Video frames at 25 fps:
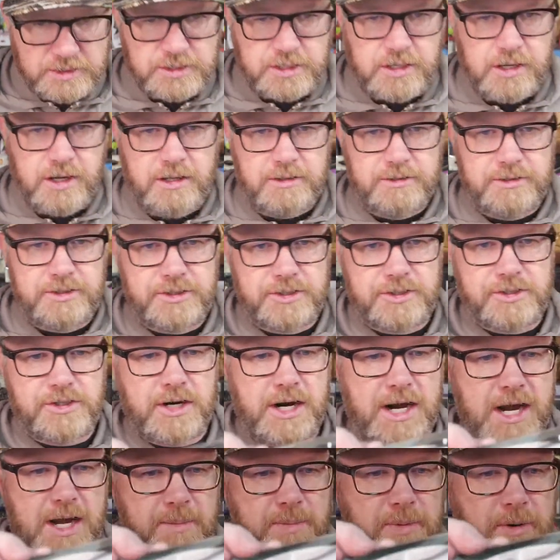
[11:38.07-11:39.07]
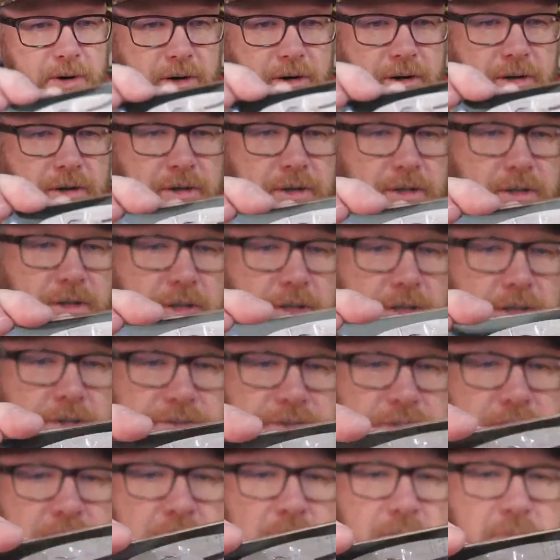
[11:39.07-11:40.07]
It's called Striper.
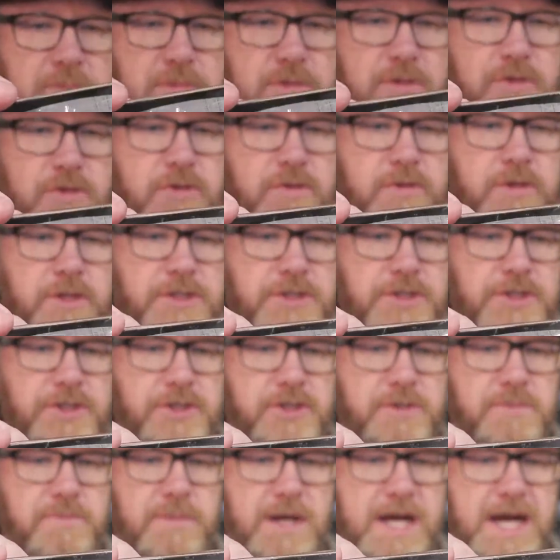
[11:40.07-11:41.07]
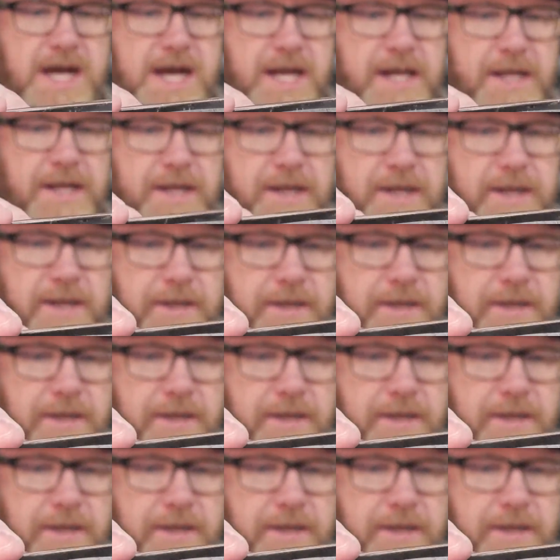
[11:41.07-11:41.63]
It's got a bluish back,